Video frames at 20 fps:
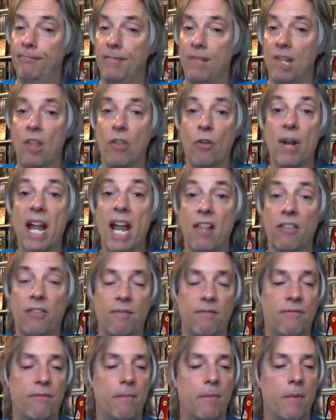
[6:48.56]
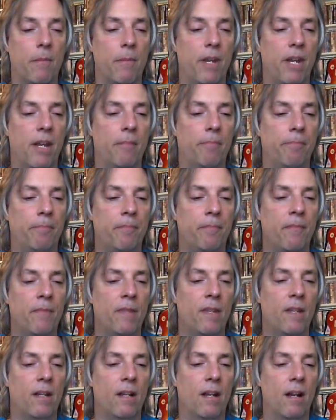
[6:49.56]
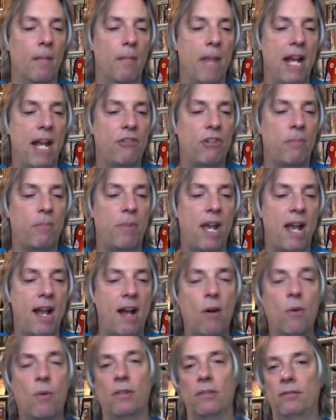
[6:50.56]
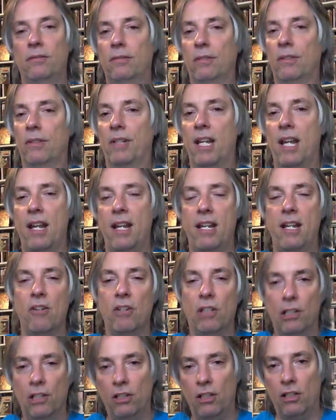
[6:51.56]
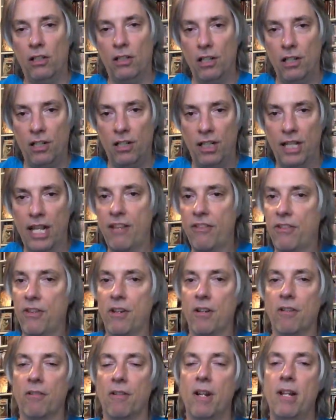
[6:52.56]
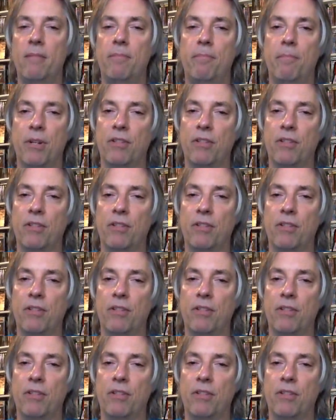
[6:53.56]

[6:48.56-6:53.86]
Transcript: another anthem from the band. Uh, Magic Power, okay, here a little little lengthier, right?